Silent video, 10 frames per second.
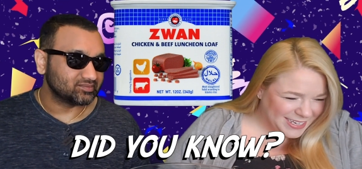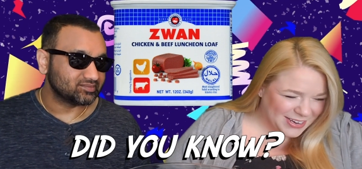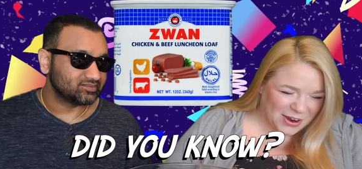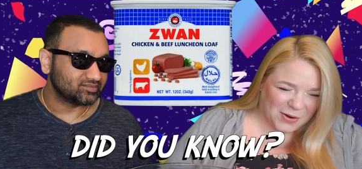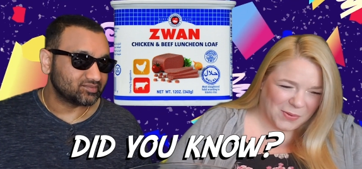
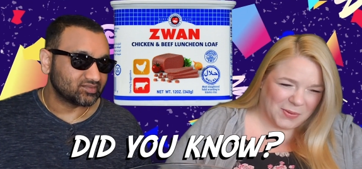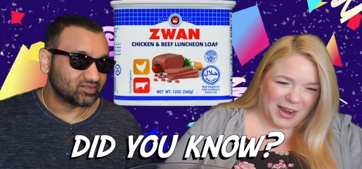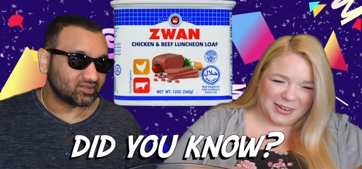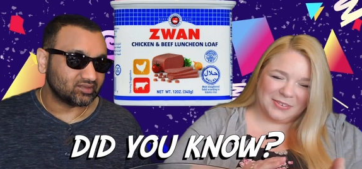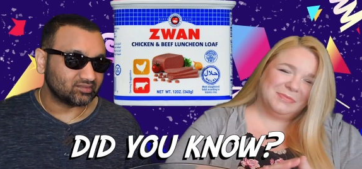Speaker 1: no,
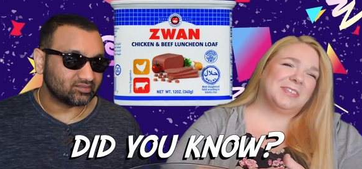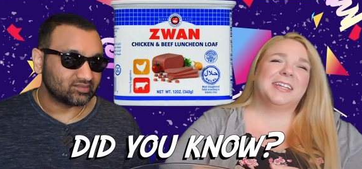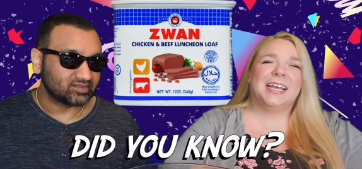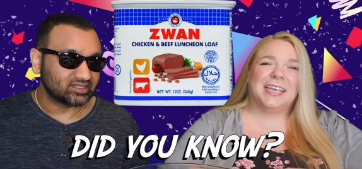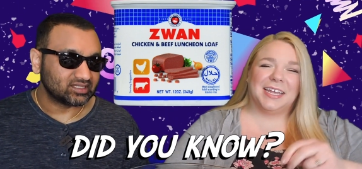I don't feel
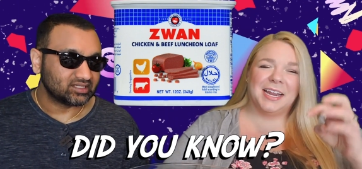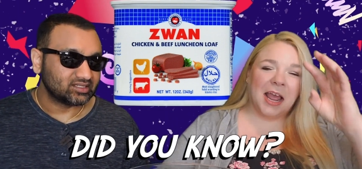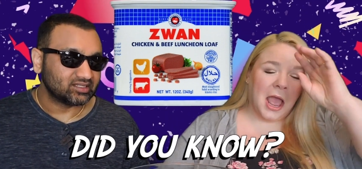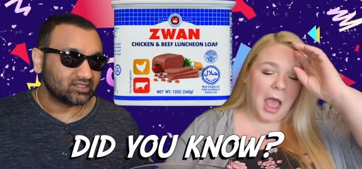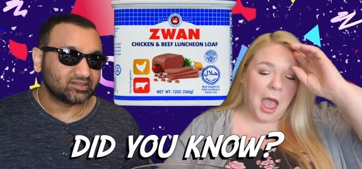like it.
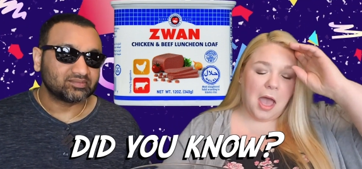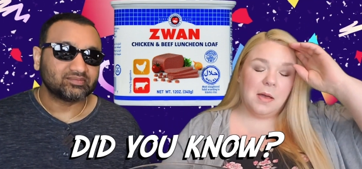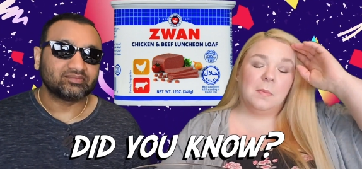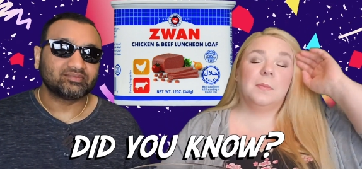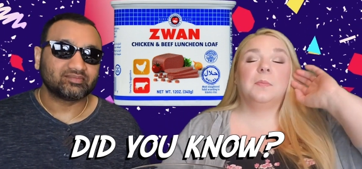
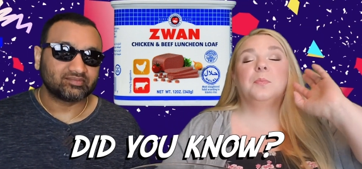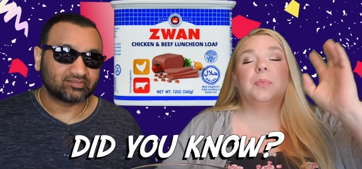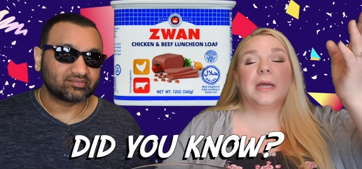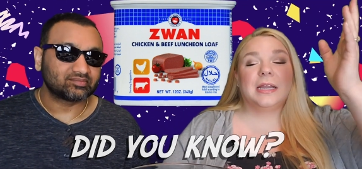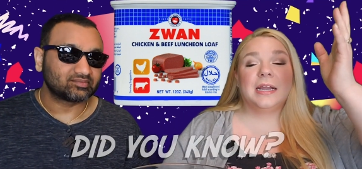Um,
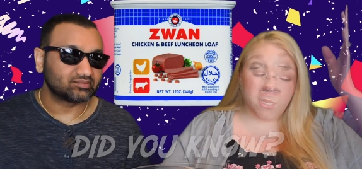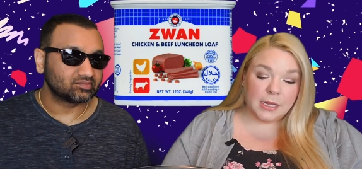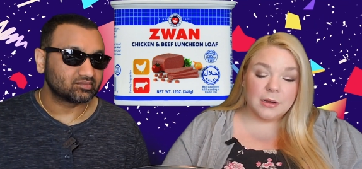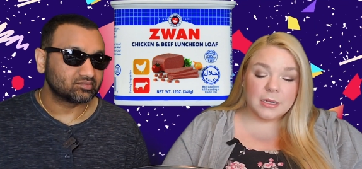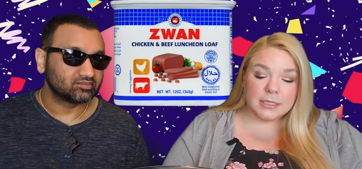but
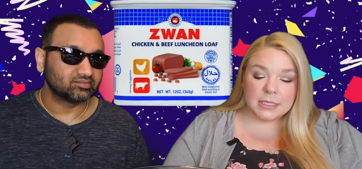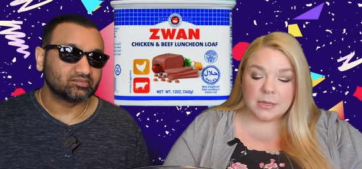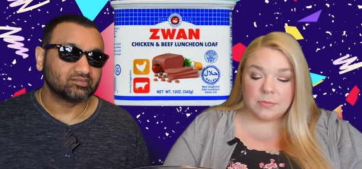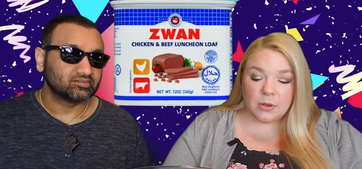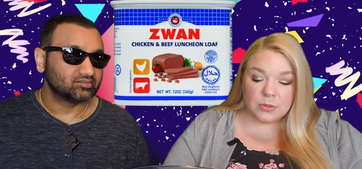here is the
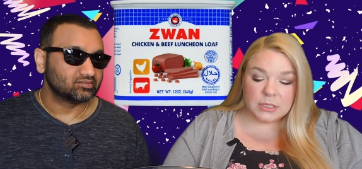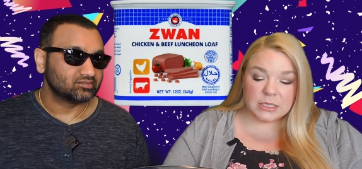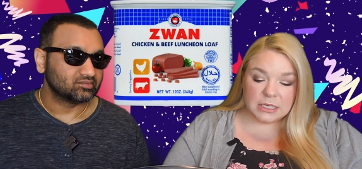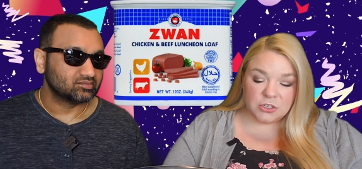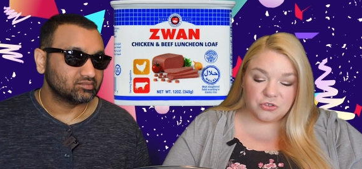most
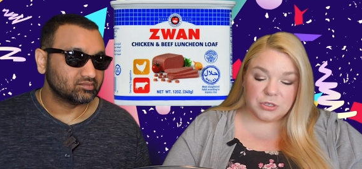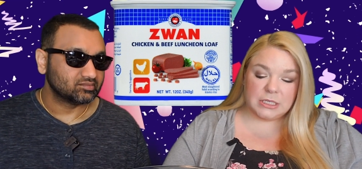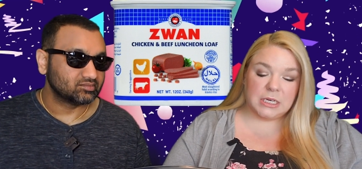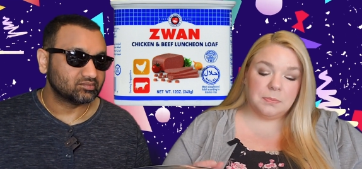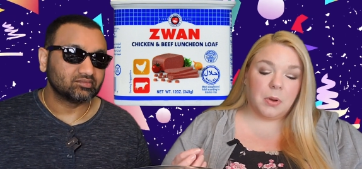
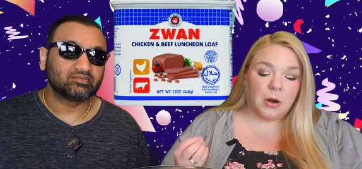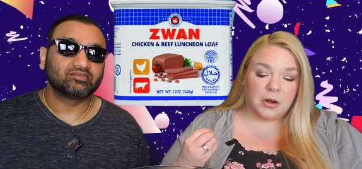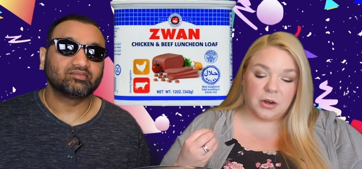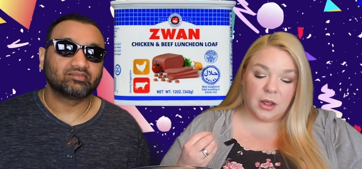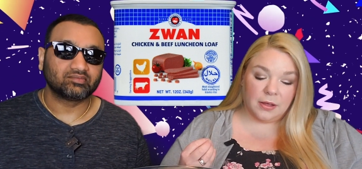interesting
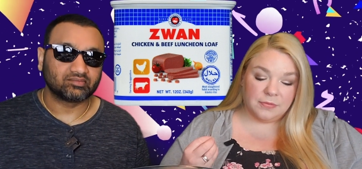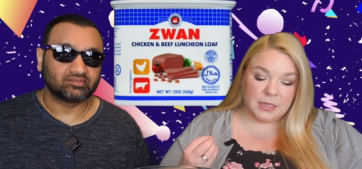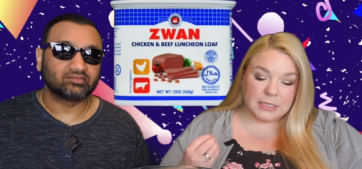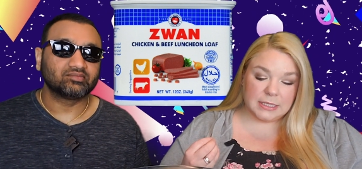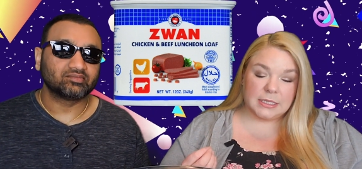part of
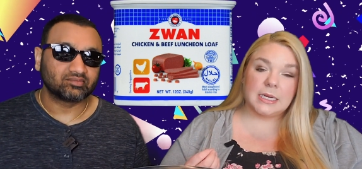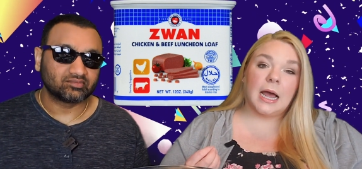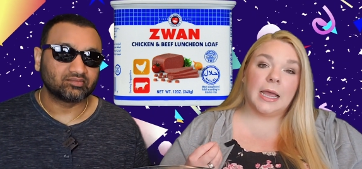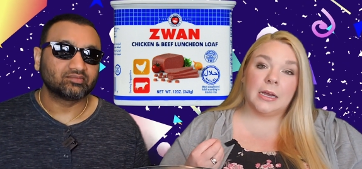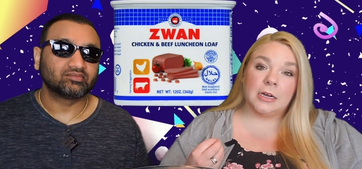this
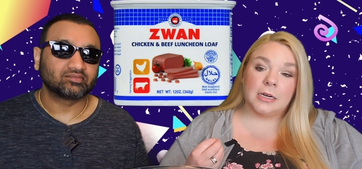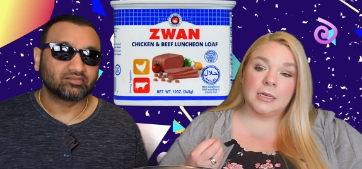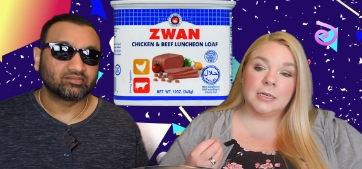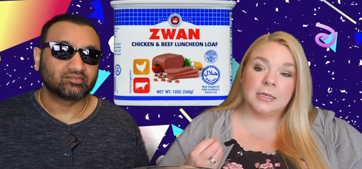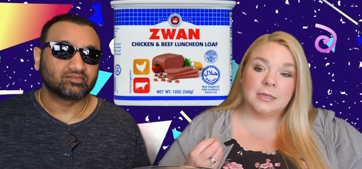entire
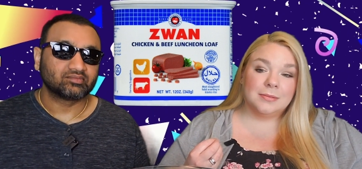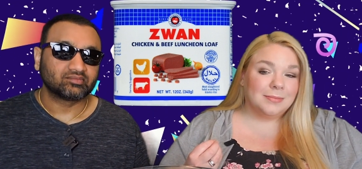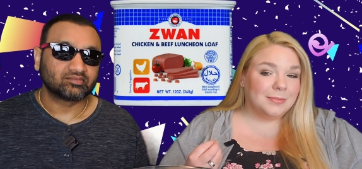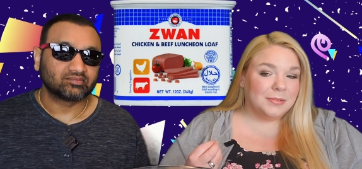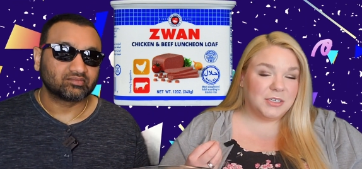
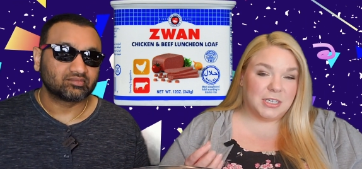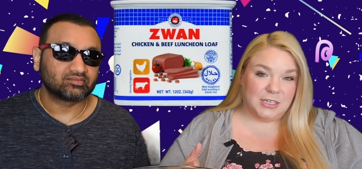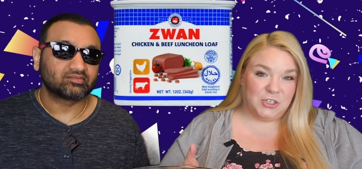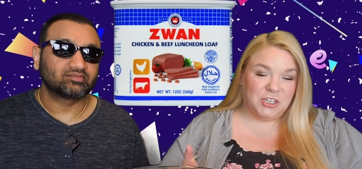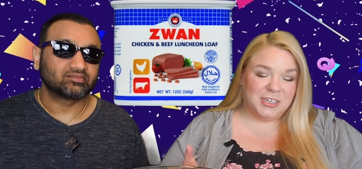
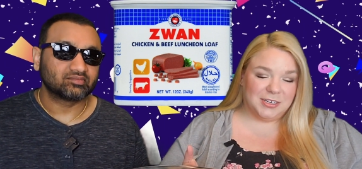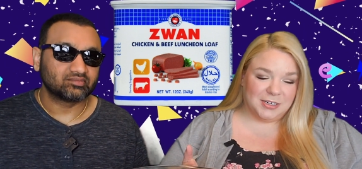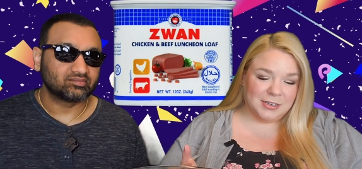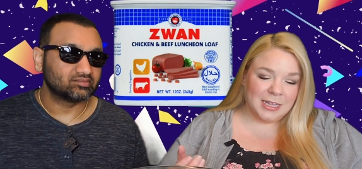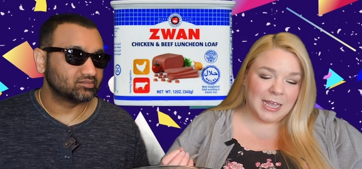dish
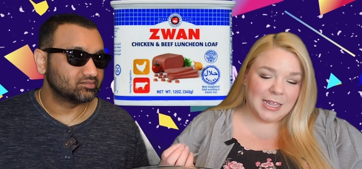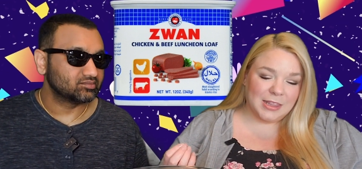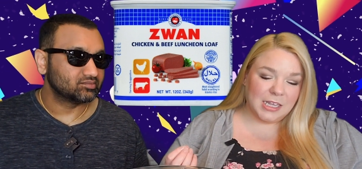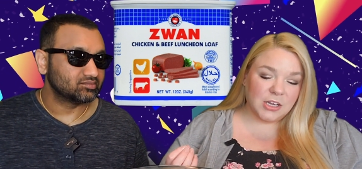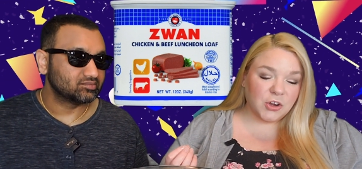here.
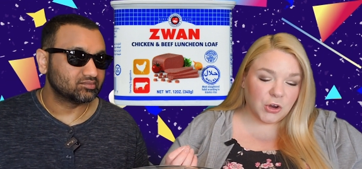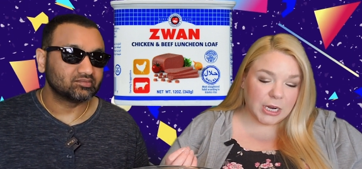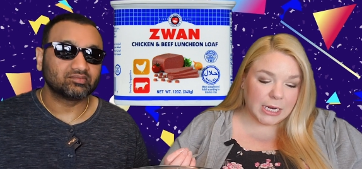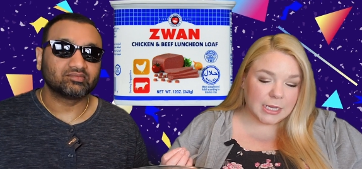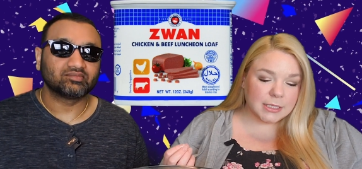The
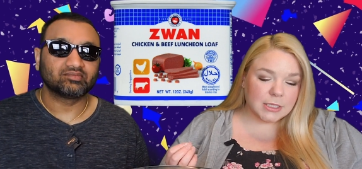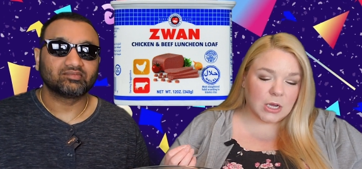ingredients